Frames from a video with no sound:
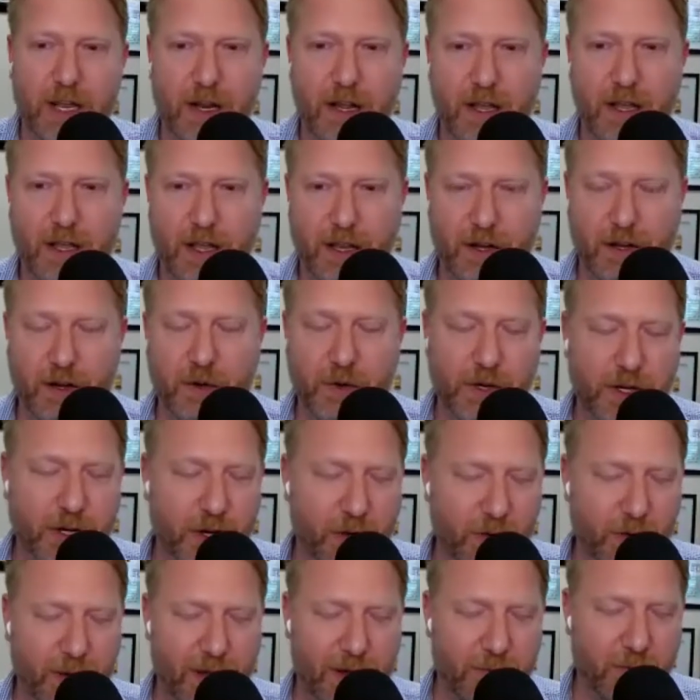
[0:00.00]
you know, you
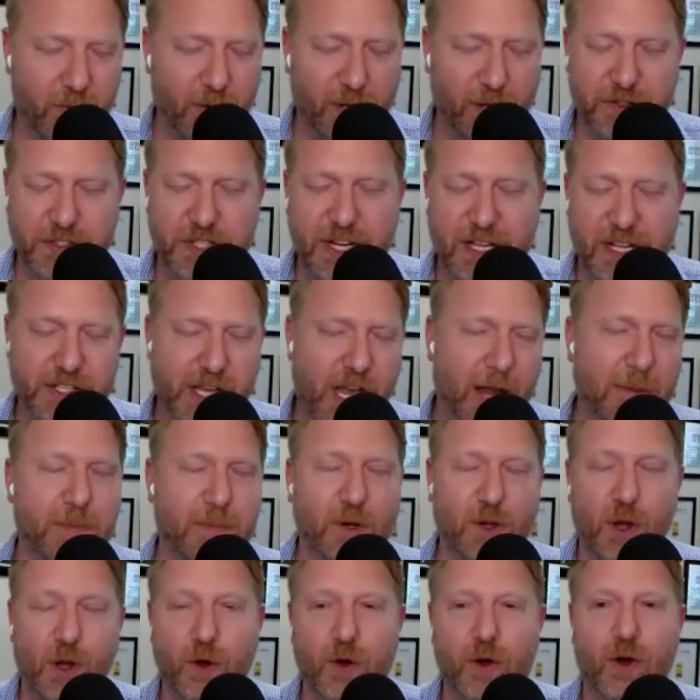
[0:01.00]
know, real estate's hyper
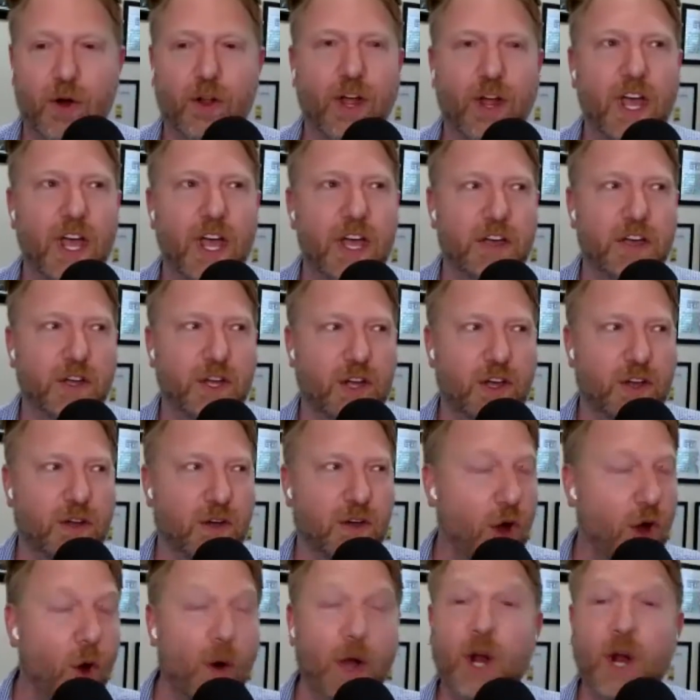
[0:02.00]
local,
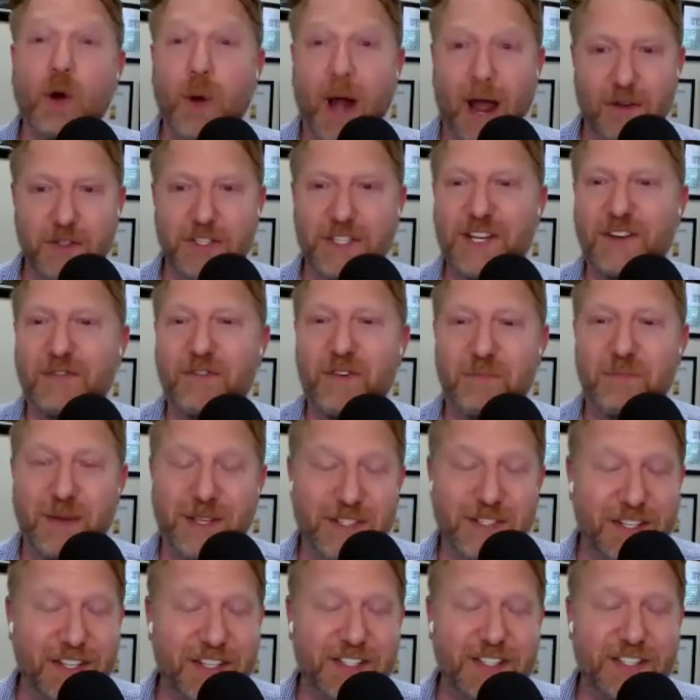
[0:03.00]
going around to different
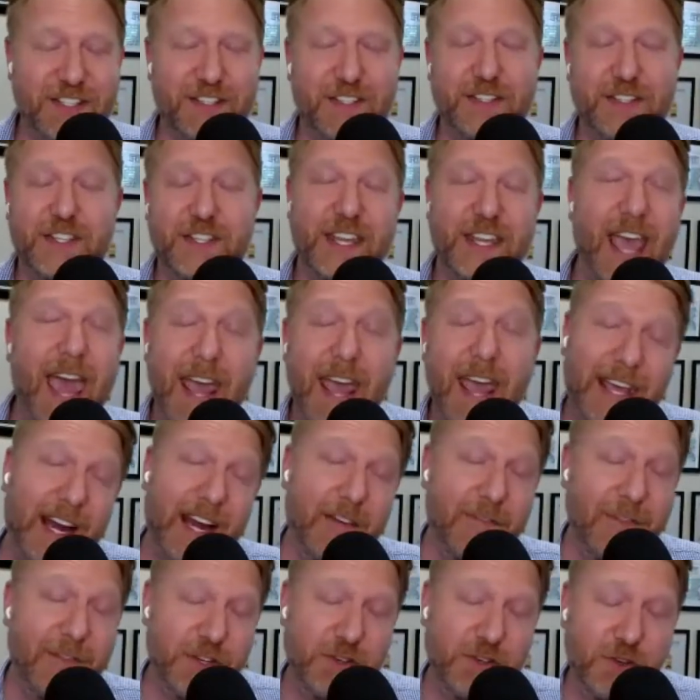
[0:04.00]
businesses and saying, hey, can
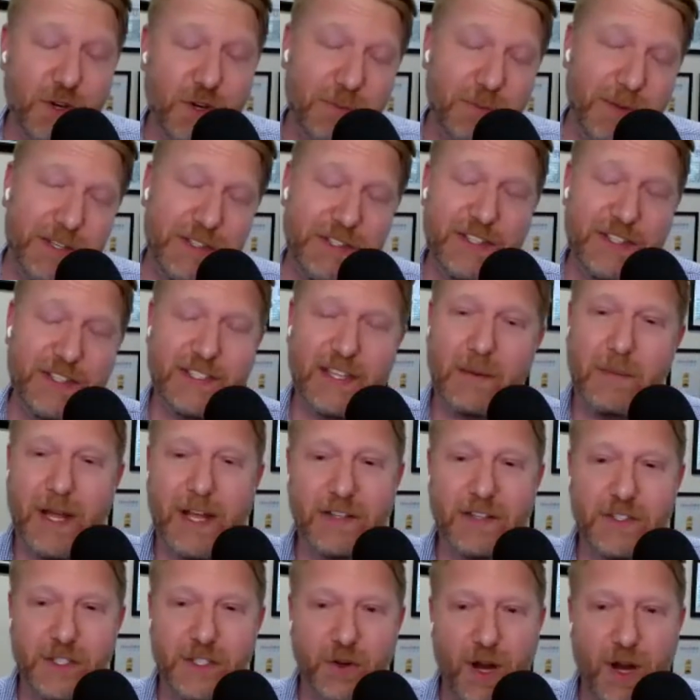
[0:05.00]
I feature your business on my
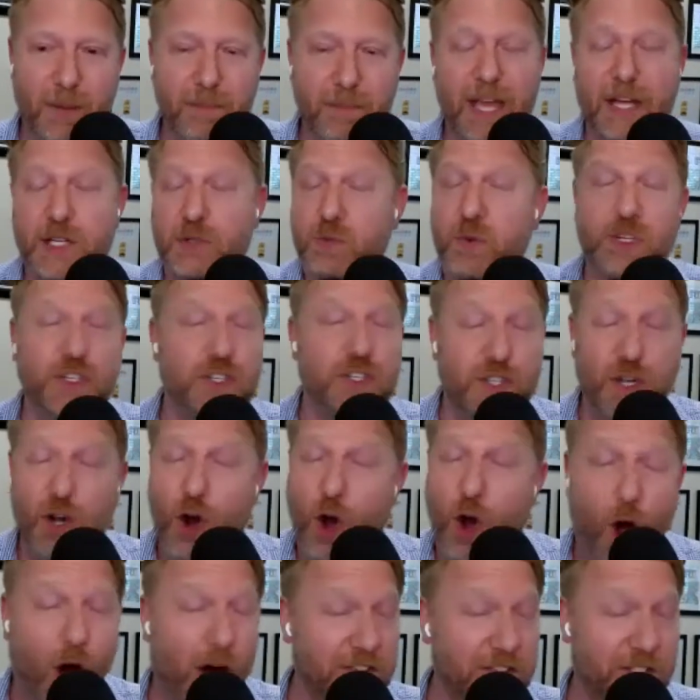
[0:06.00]
Instagram page? Which is an
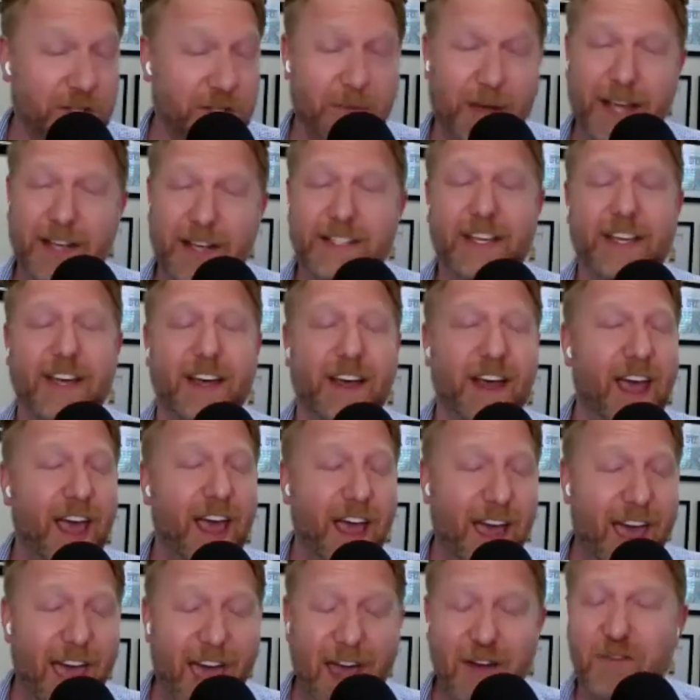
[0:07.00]
awesome idea.
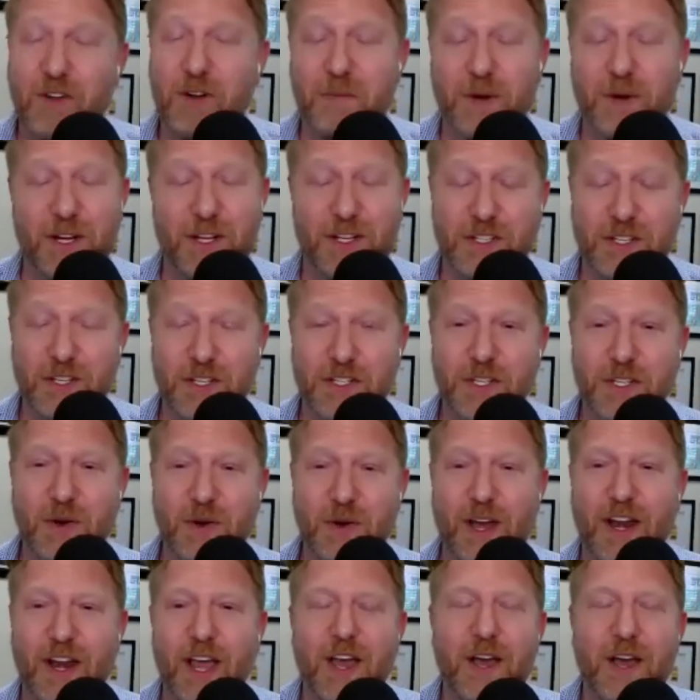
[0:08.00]
Everybody should do
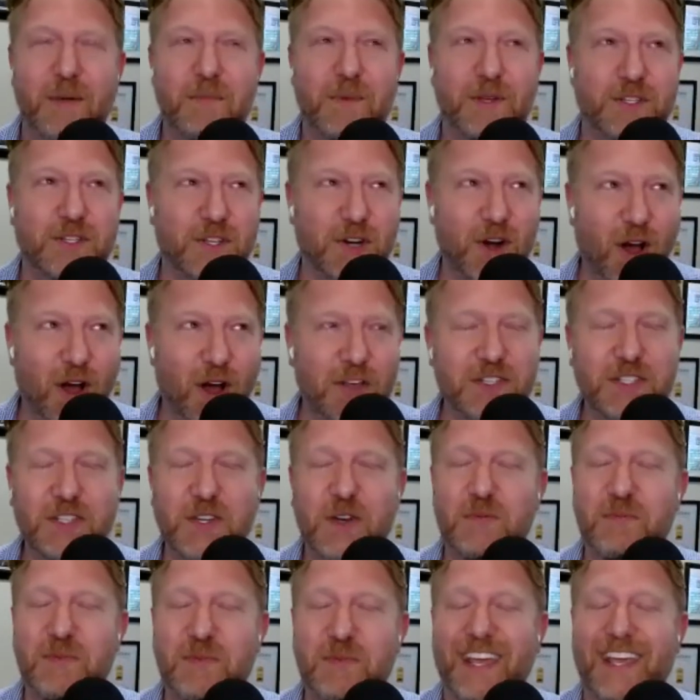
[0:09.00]
it. We should
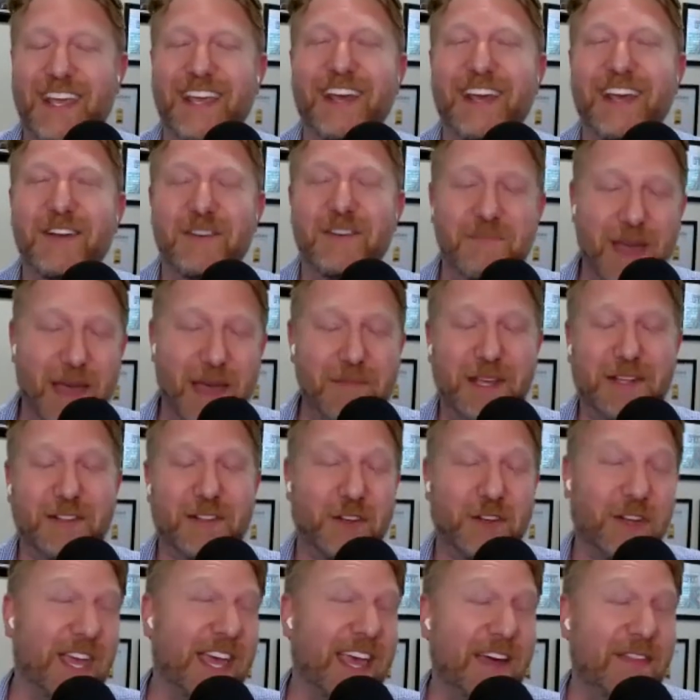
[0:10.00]
also be maybe
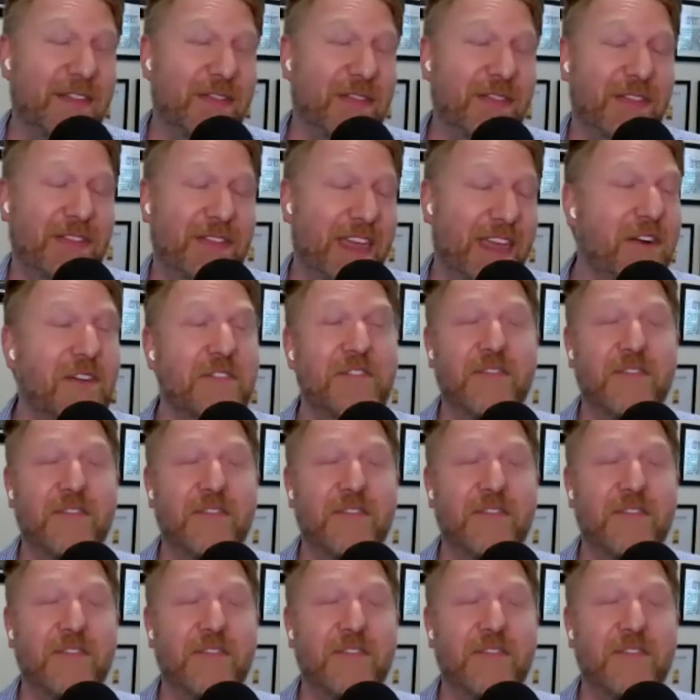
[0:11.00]
looking at their